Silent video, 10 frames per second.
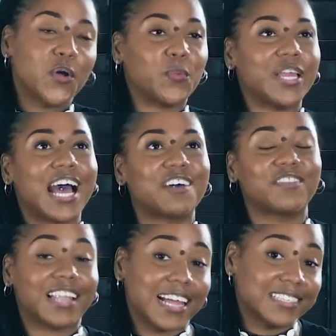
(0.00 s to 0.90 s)
We have
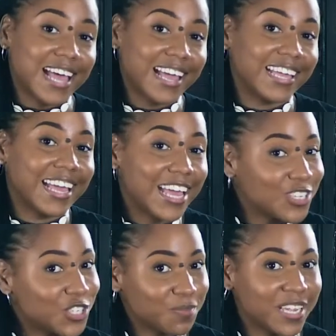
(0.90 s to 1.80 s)
Lantec
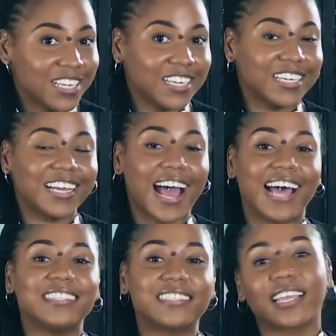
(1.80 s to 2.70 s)
in Jamaica
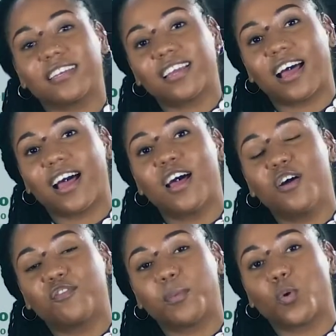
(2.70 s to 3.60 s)
and Technica
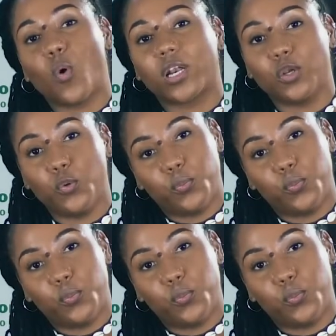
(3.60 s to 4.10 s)
from Guadeloupe.